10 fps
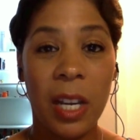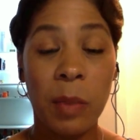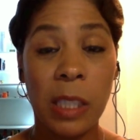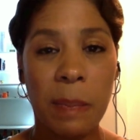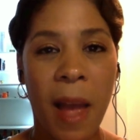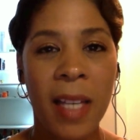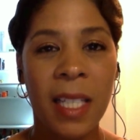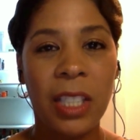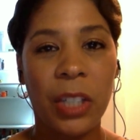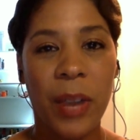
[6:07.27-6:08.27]
They're
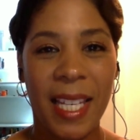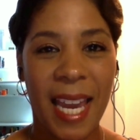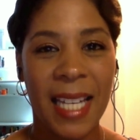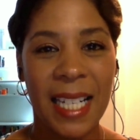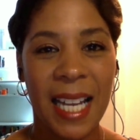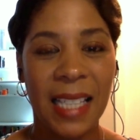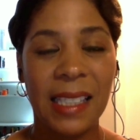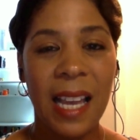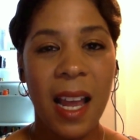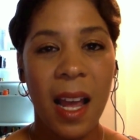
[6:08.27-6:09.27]
responding to great
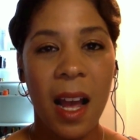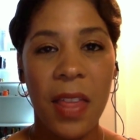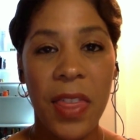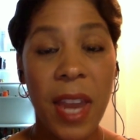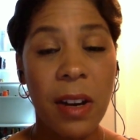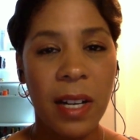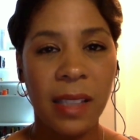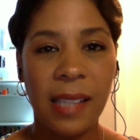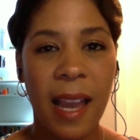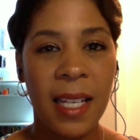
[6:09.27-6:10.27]
candidates. Uh, they are
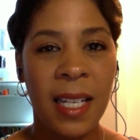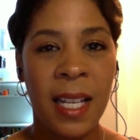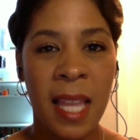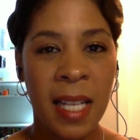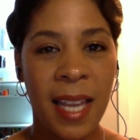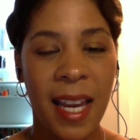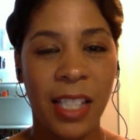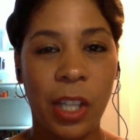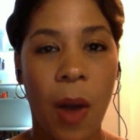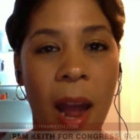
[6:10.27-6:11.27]
excited and
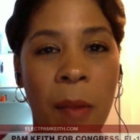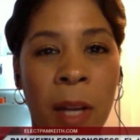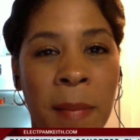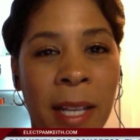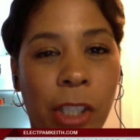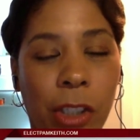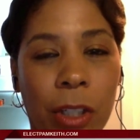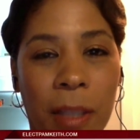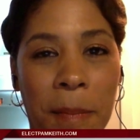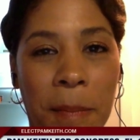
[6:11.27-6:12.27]
engaged. So I want to make
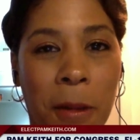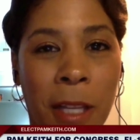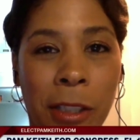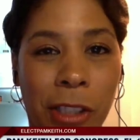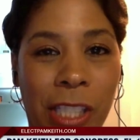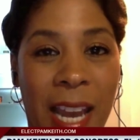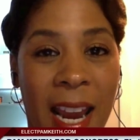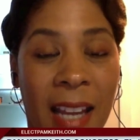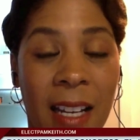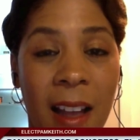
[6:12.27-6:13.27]
sure that people
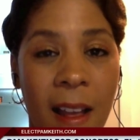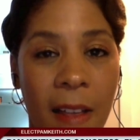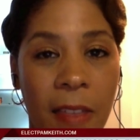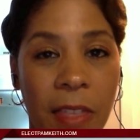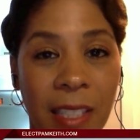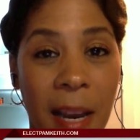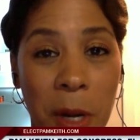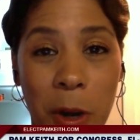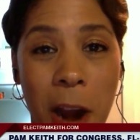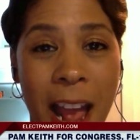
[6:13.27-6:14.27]
understand the
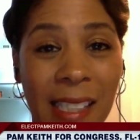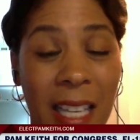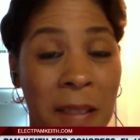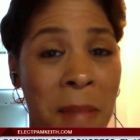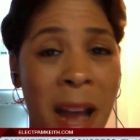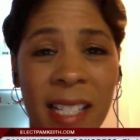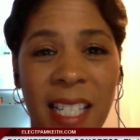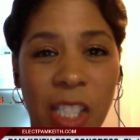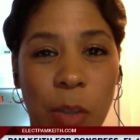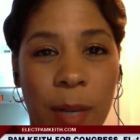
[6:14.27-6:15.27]
Democrats in
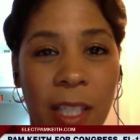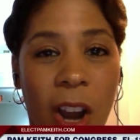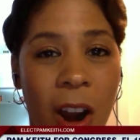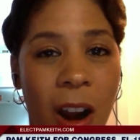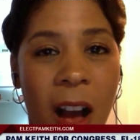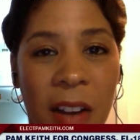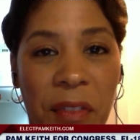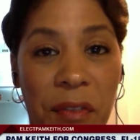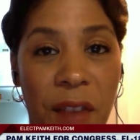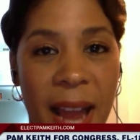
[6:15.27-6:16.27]
my district are
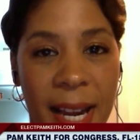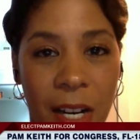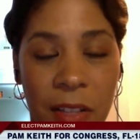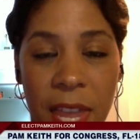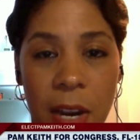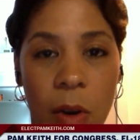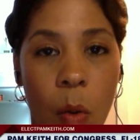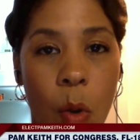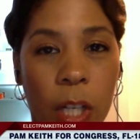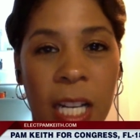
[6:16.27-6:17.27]
on fire. They are
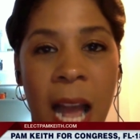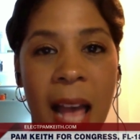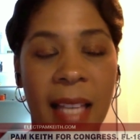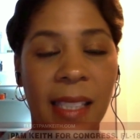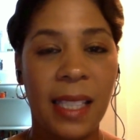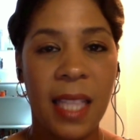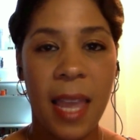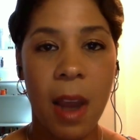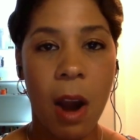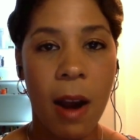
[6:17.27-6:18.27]
organized,
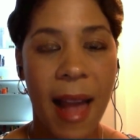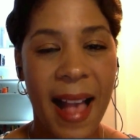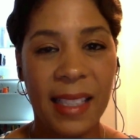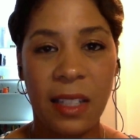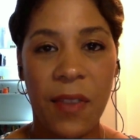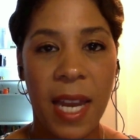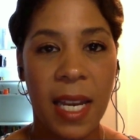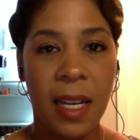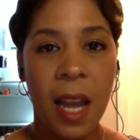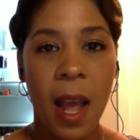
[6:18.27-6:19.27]
they are
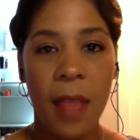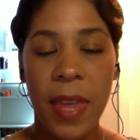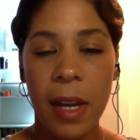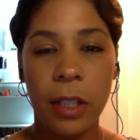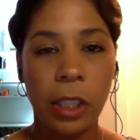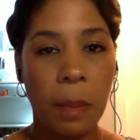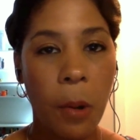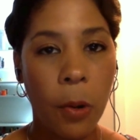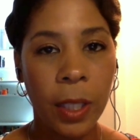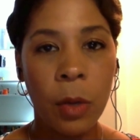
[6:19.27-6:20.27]
activated, they are
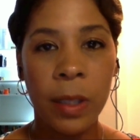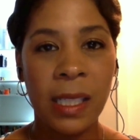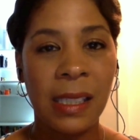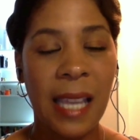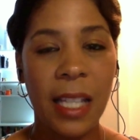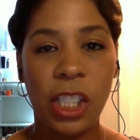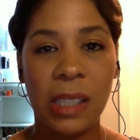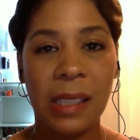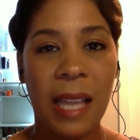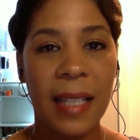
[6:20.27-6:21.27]
supporting
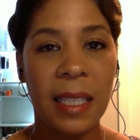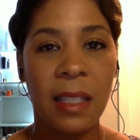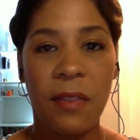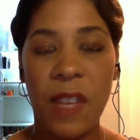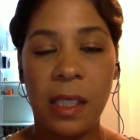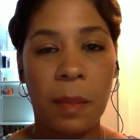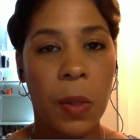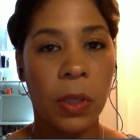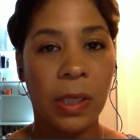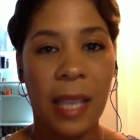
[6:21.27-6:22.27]
organizations like
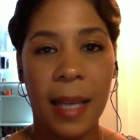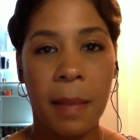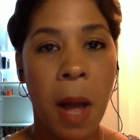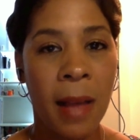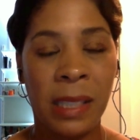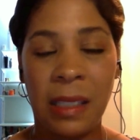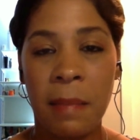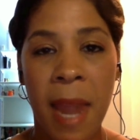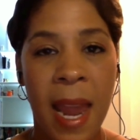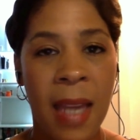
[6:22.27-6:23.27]
Indivisibles, like Moms
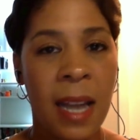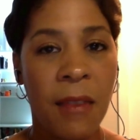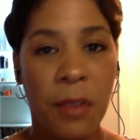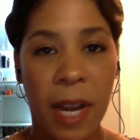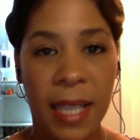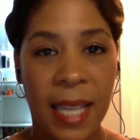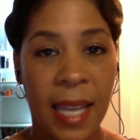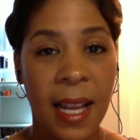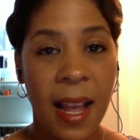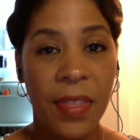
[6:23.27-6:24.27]
Demand, Never Again.